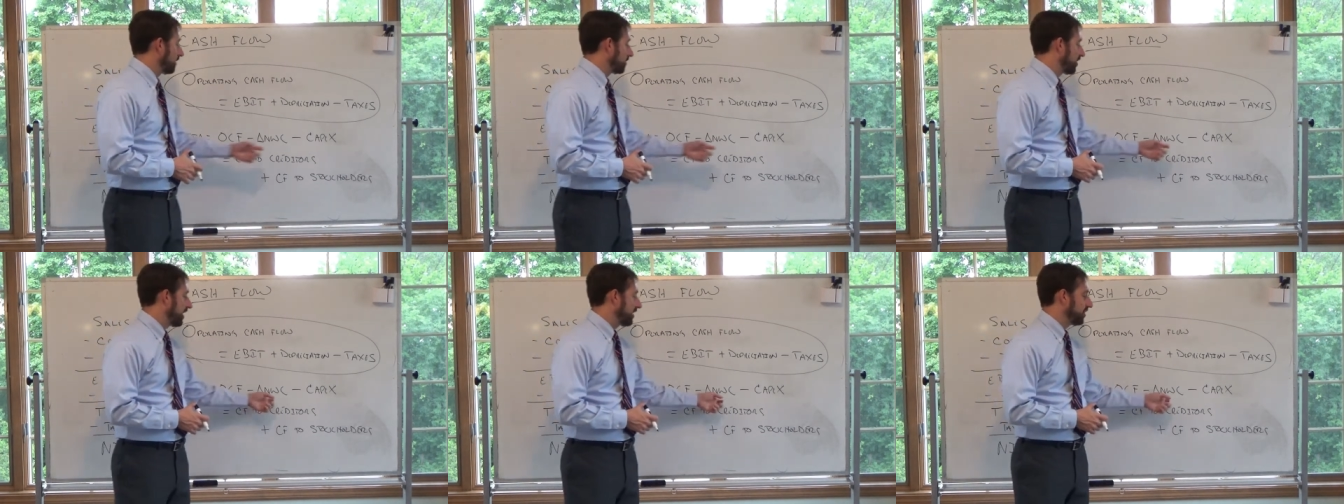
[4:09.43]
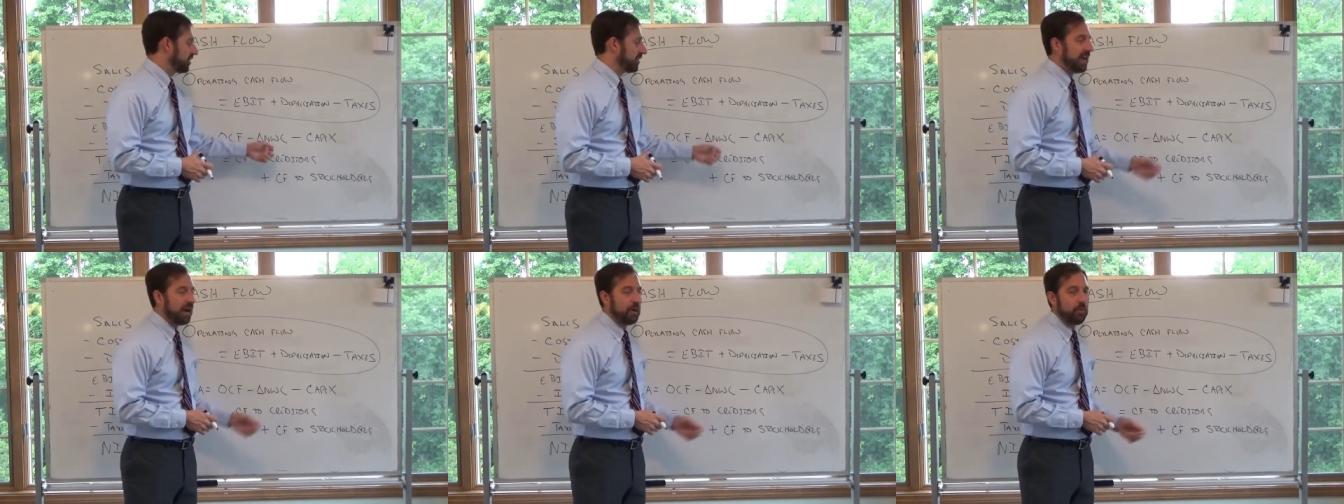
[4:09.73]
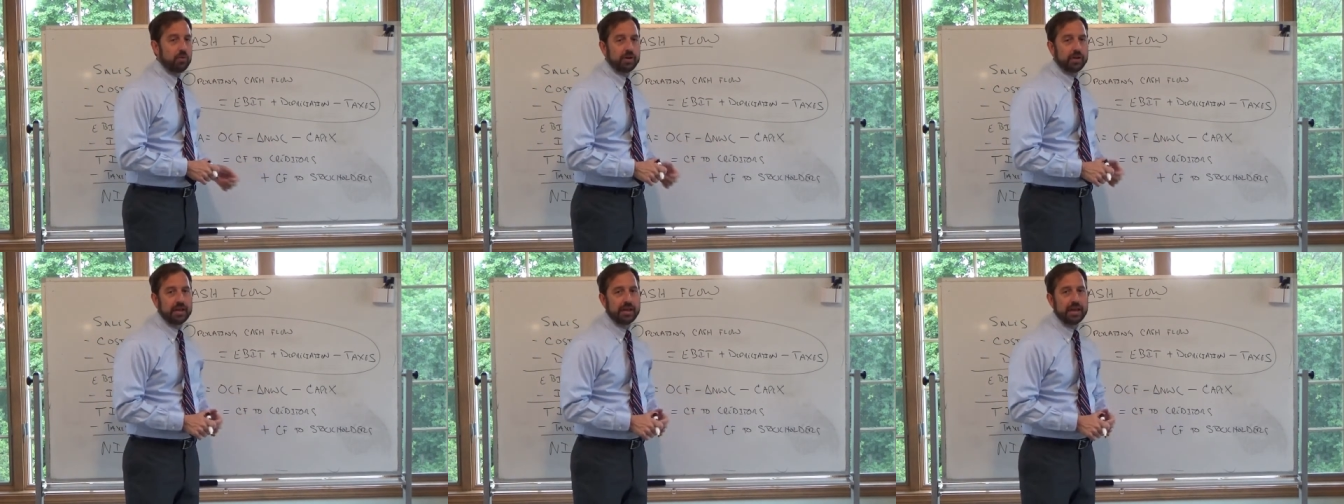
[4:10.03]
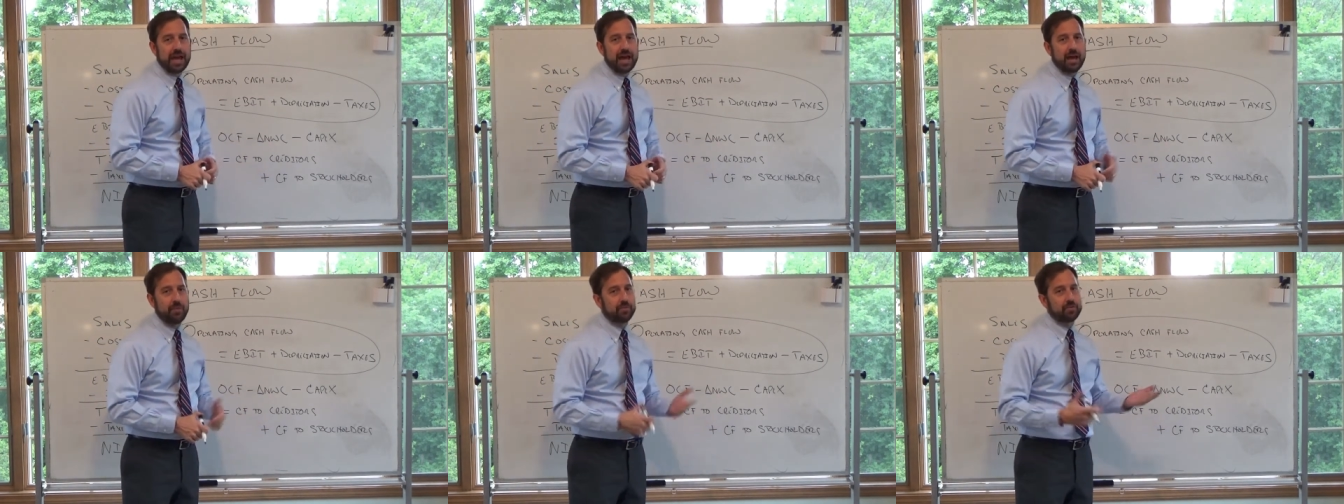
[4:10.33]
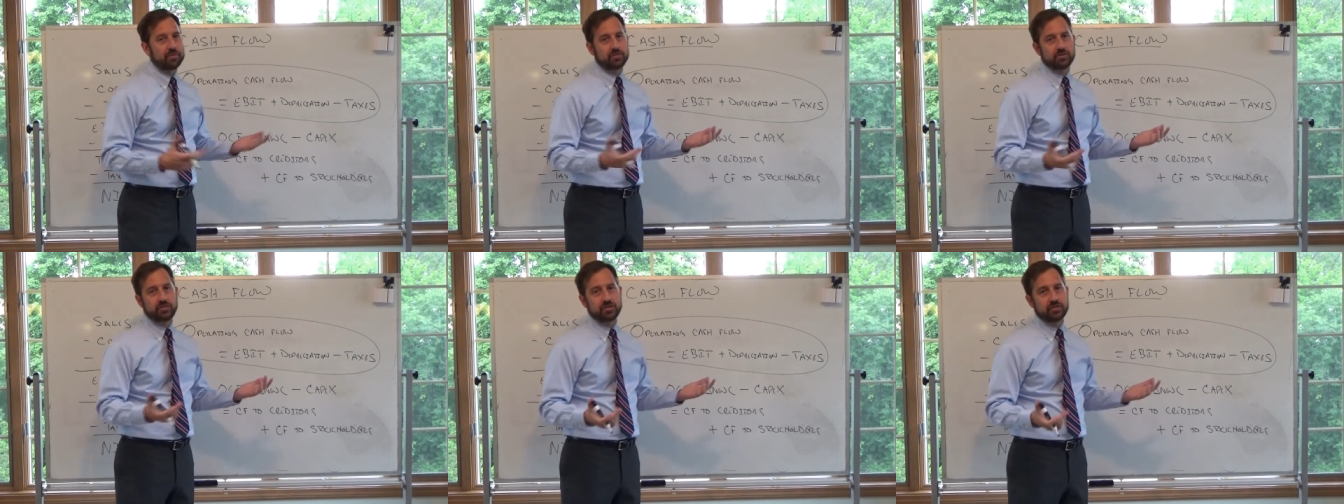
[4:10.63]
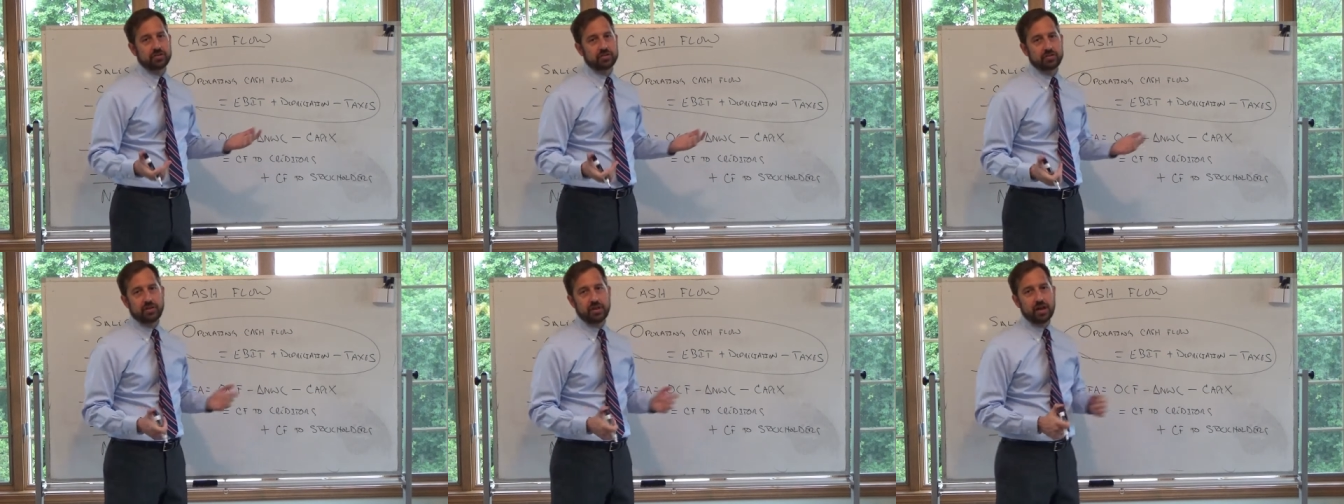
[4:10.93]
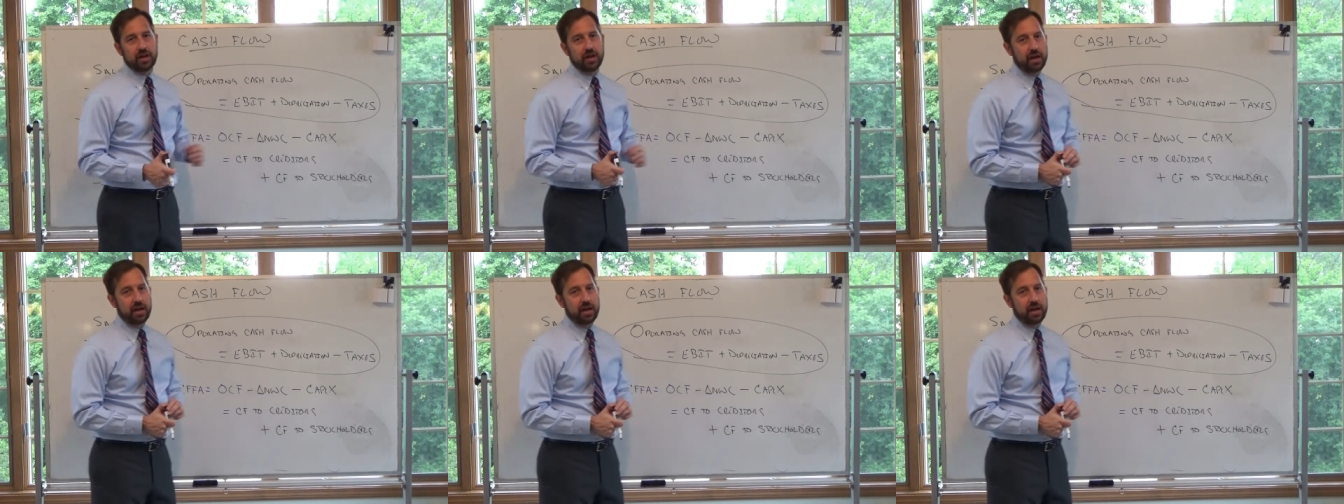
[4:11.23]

Change in net working capital is just